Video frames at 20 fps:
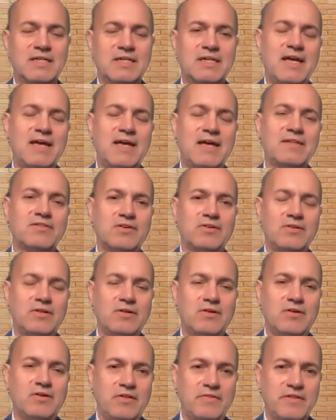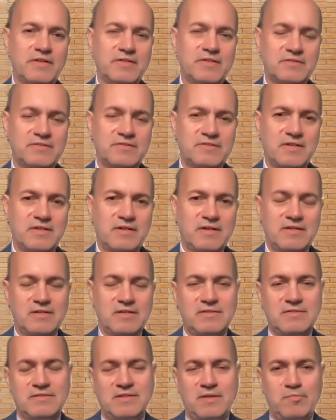handle all this
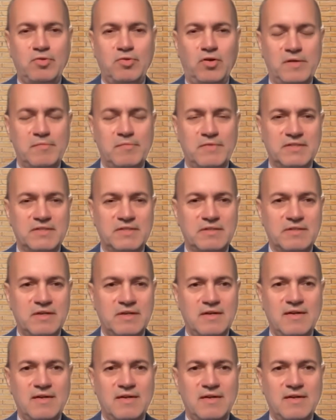deployment.